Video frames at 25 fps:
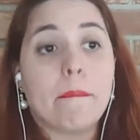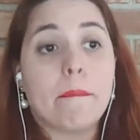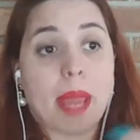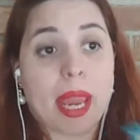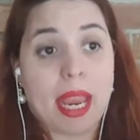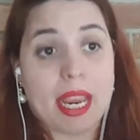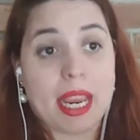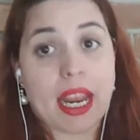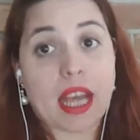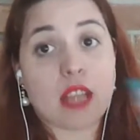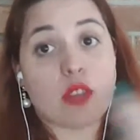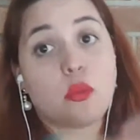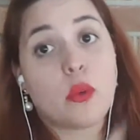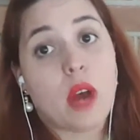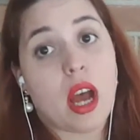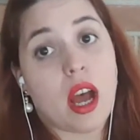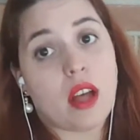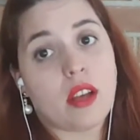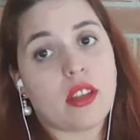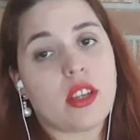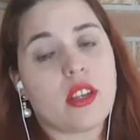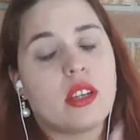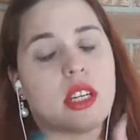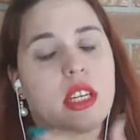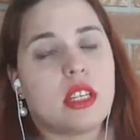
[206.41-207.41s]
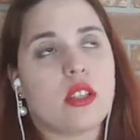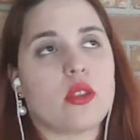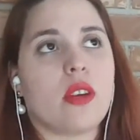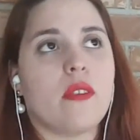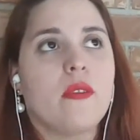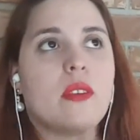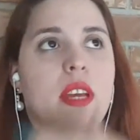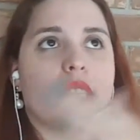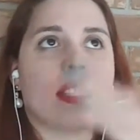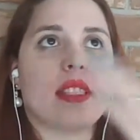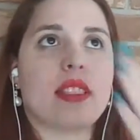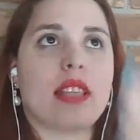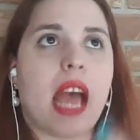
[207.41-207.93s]
Paid as well, you need to
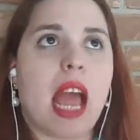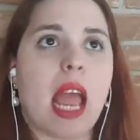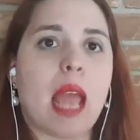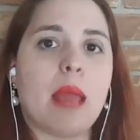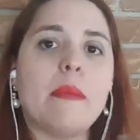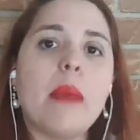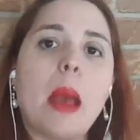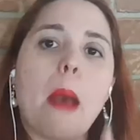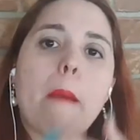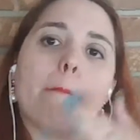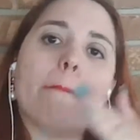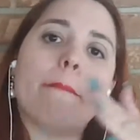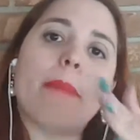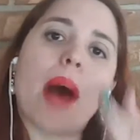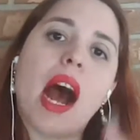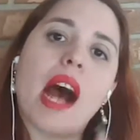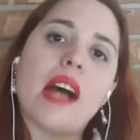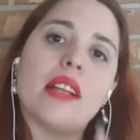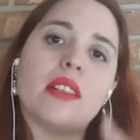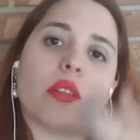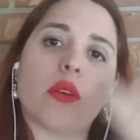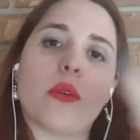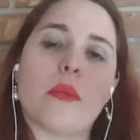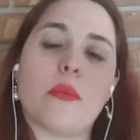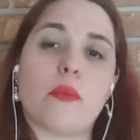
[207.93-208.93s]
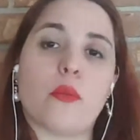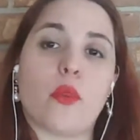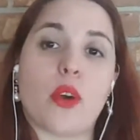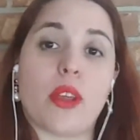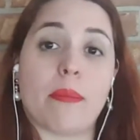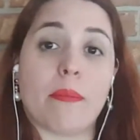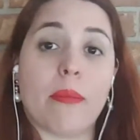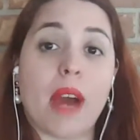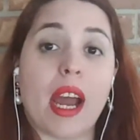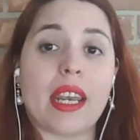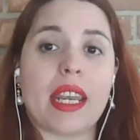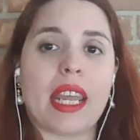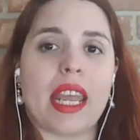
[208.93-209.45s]
invest time, but
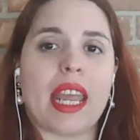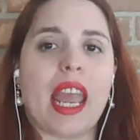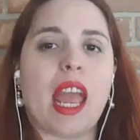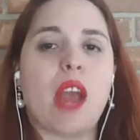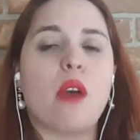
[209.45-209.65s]
with money.